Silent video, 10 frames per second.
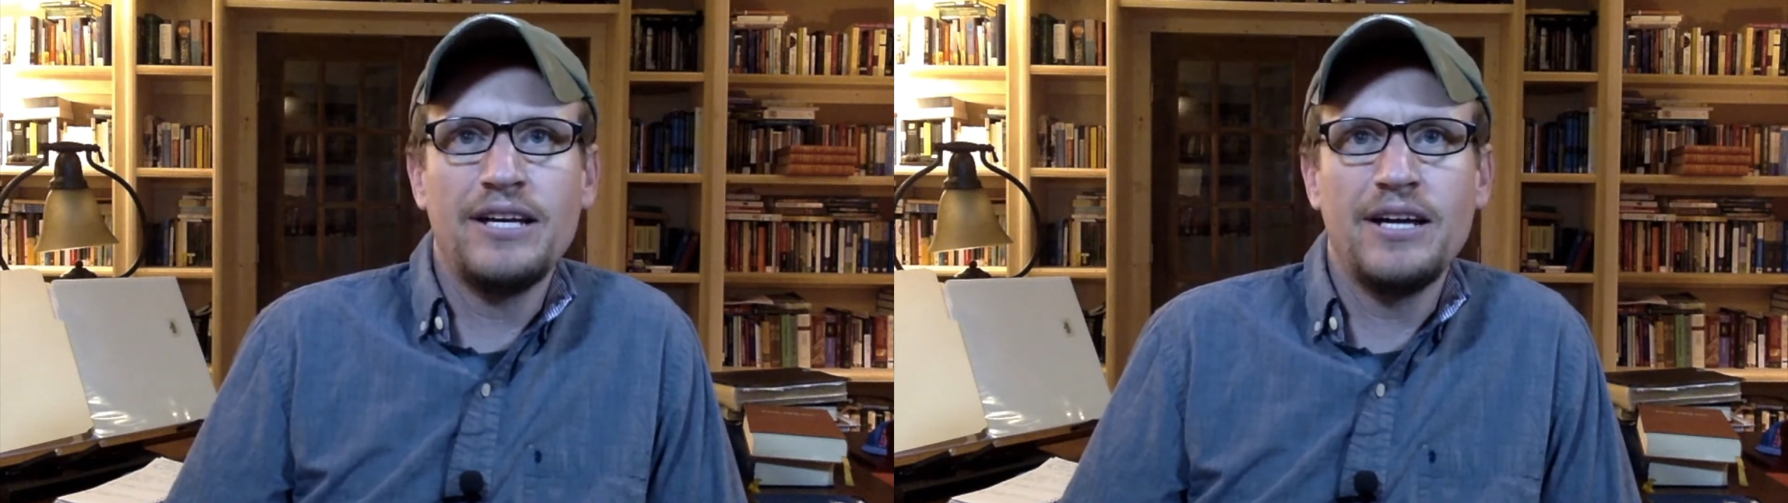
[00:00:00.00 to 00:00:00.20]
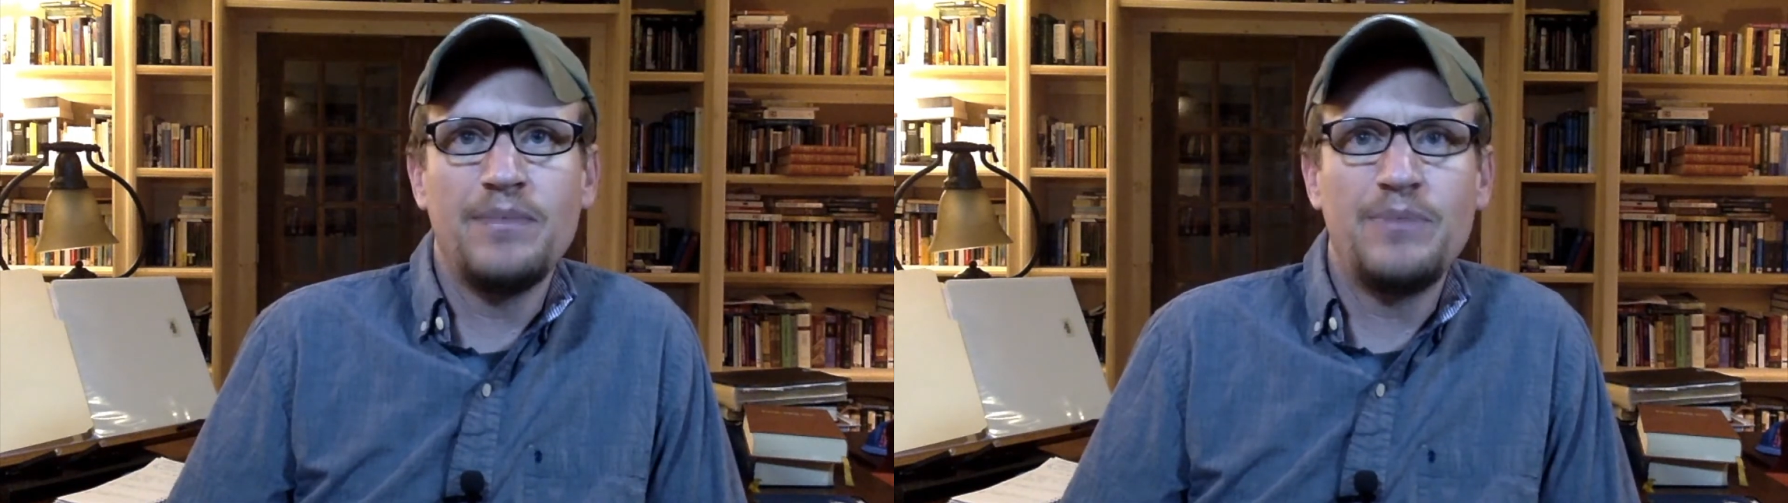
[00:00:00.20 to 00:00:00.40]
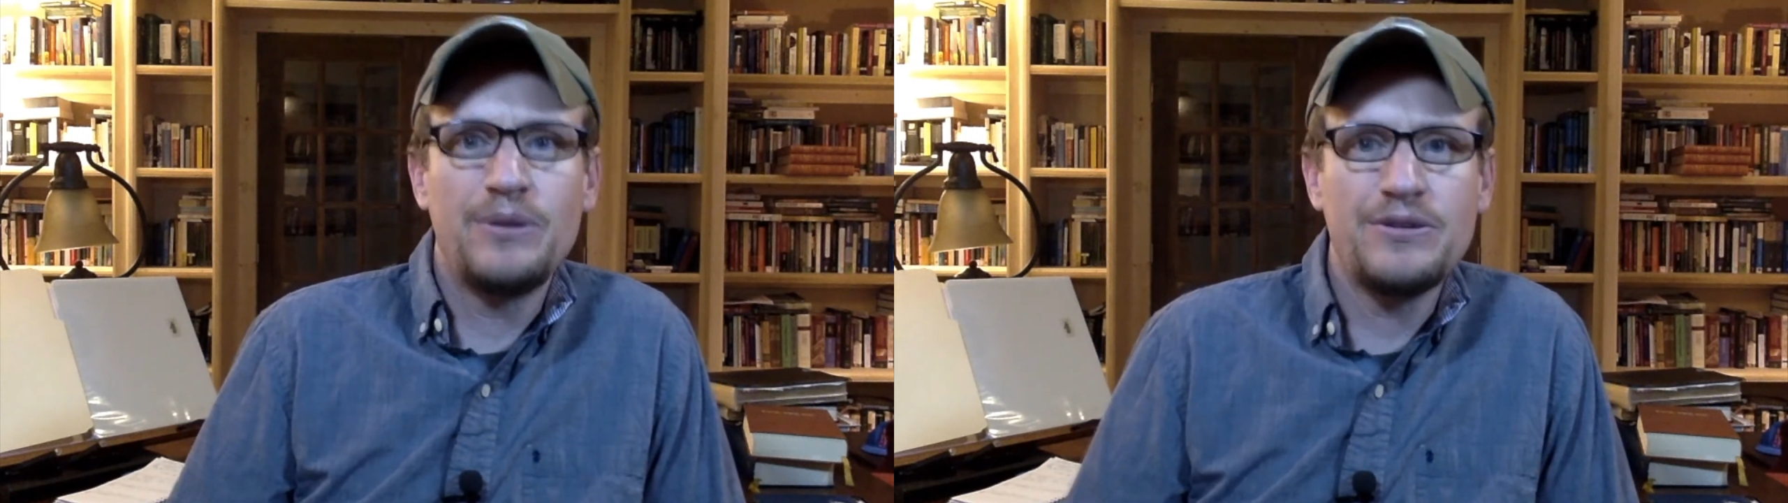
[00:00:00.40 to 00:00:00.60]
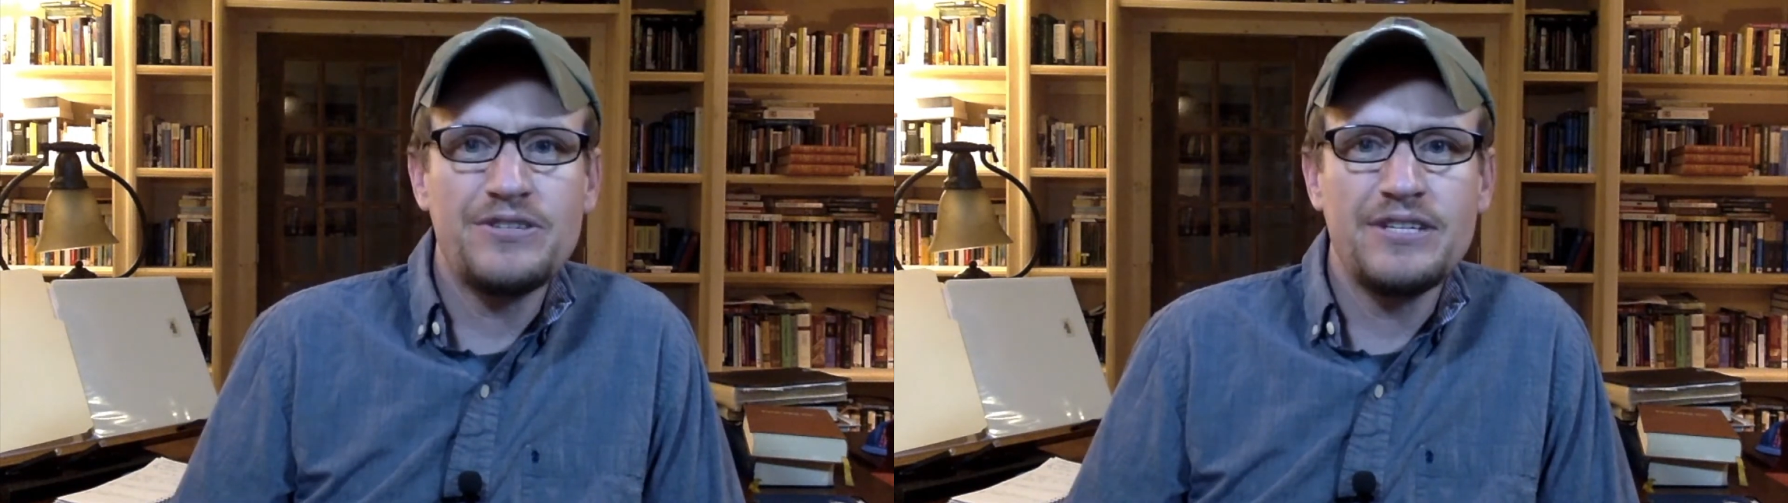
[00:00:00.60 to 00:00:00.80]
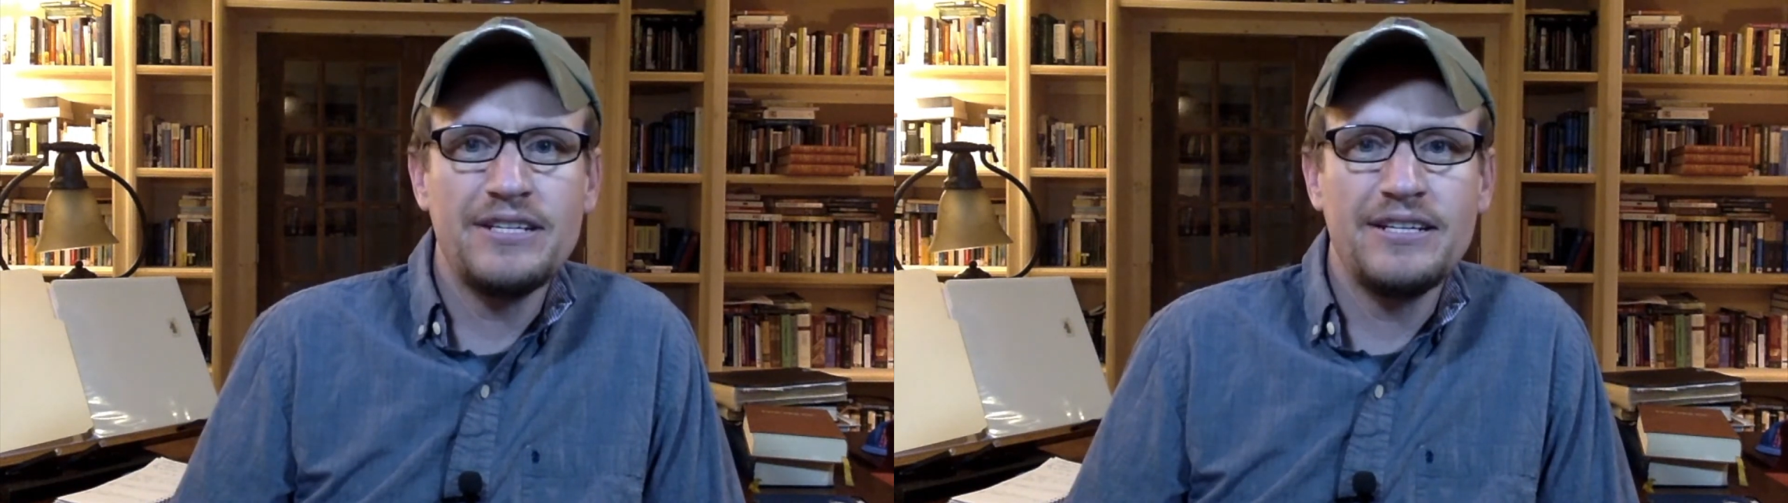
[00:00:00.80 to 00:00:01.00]
a
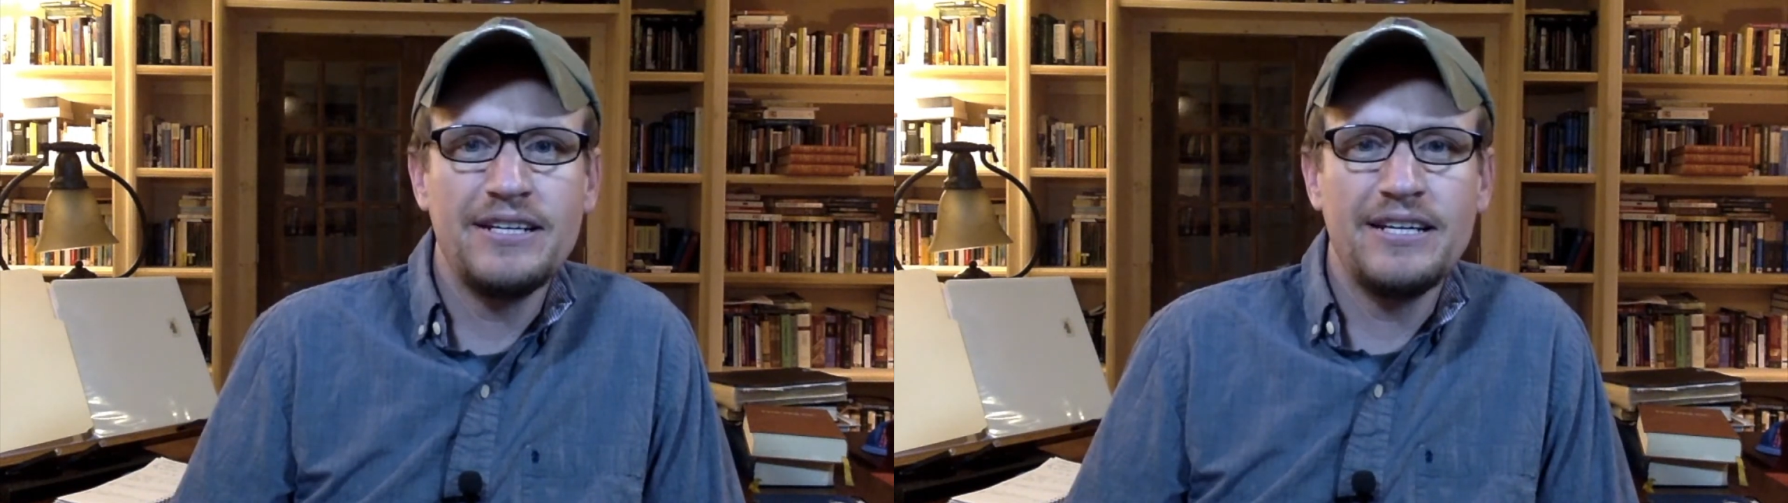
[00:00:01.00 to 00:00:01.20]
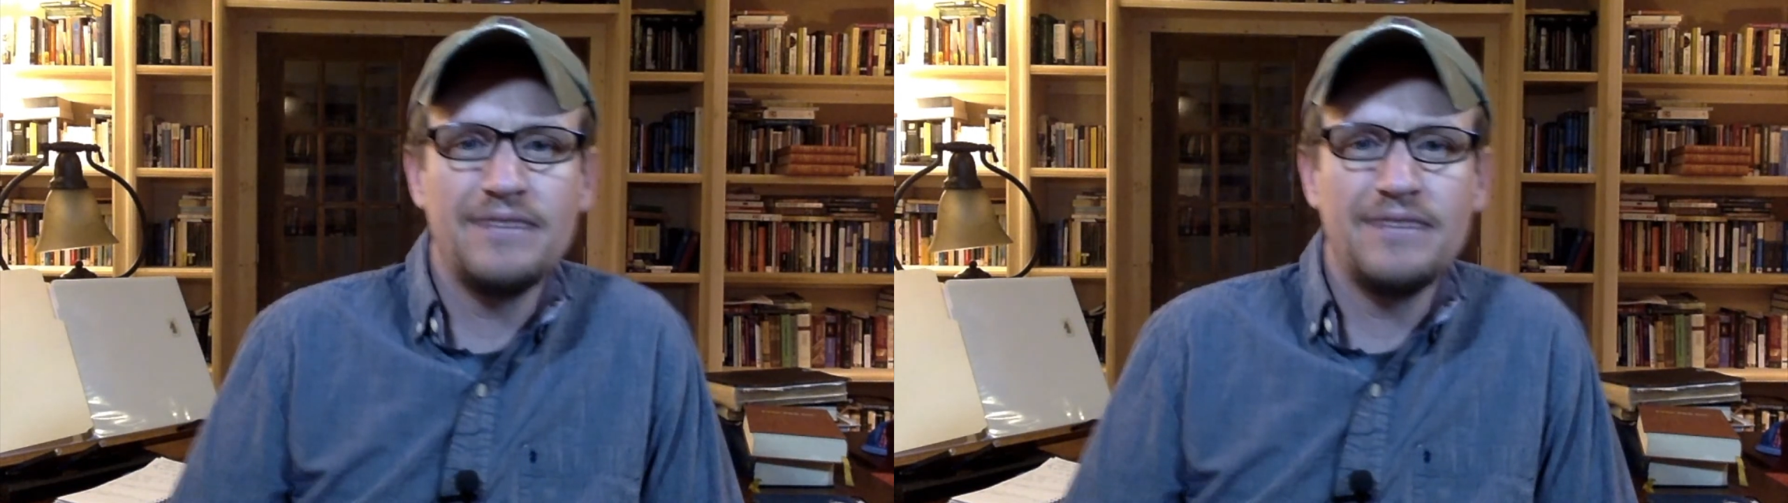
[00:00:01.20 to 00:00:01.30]
person,